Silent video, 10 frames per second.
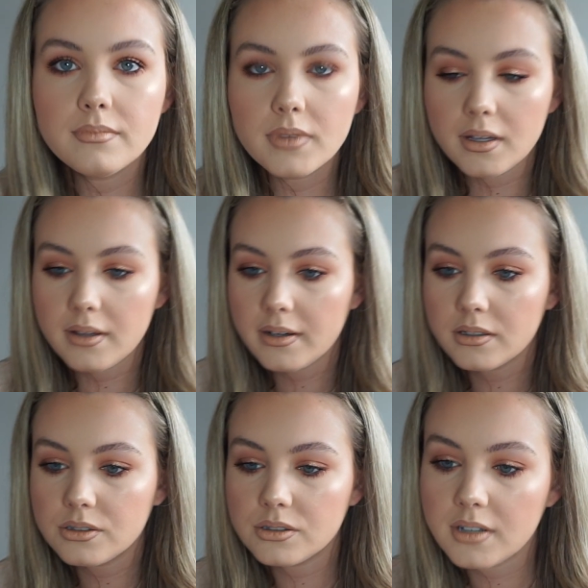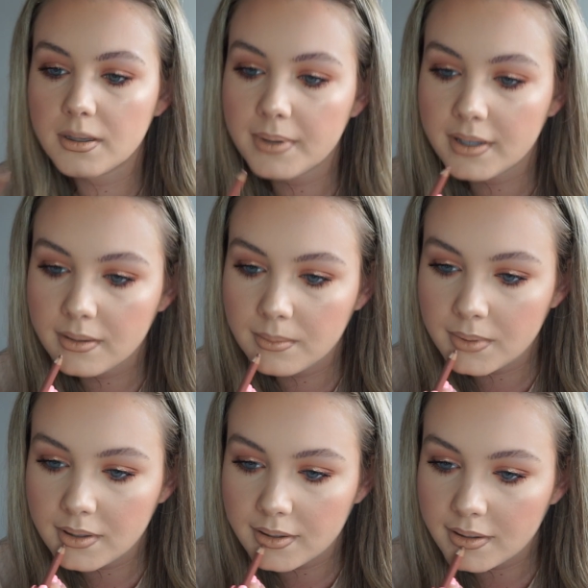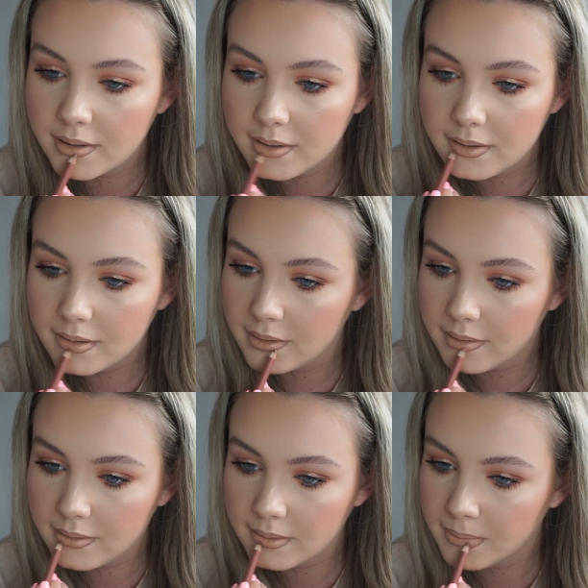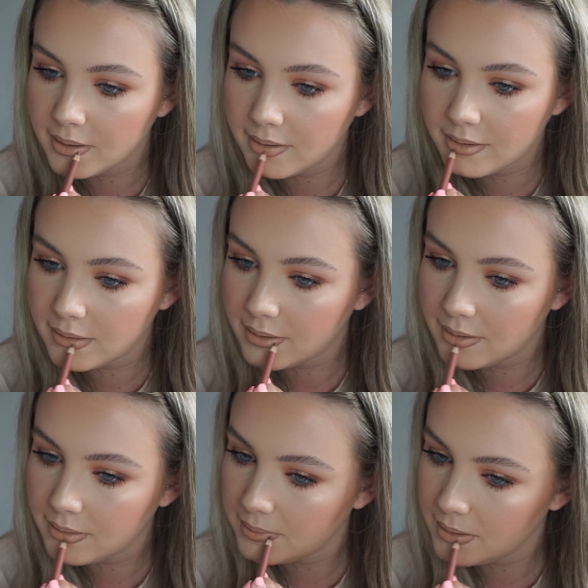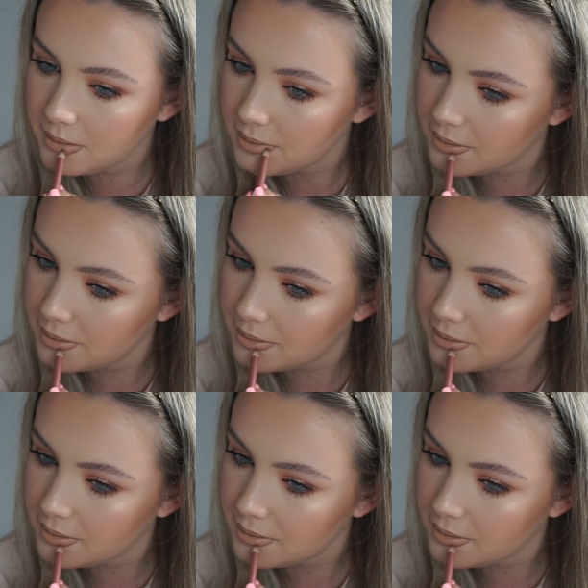And then I'll just go back in my liner, just blend it out a little bit.